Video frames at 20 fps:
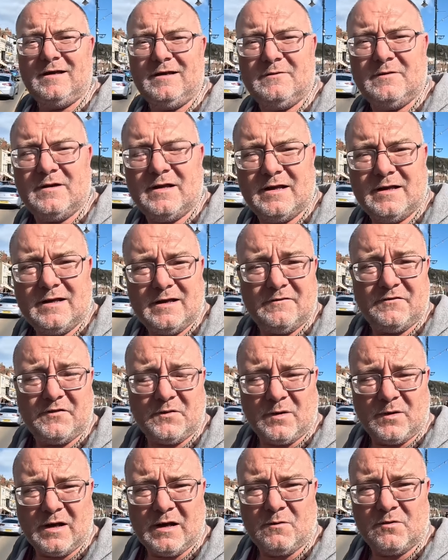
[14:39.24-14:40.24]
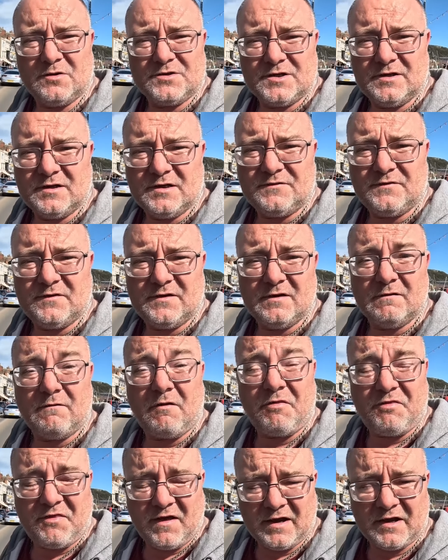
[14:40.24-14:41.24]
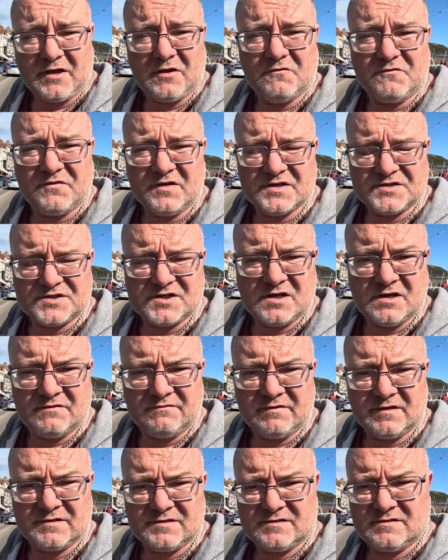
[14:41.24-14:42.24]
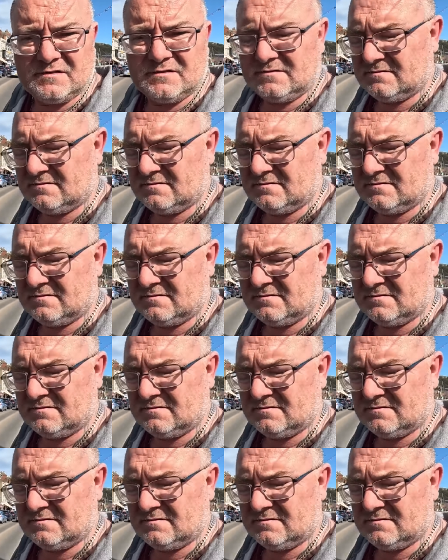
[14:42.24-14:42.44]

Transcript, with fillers: anyway, if you are watching this video, thank you for your service.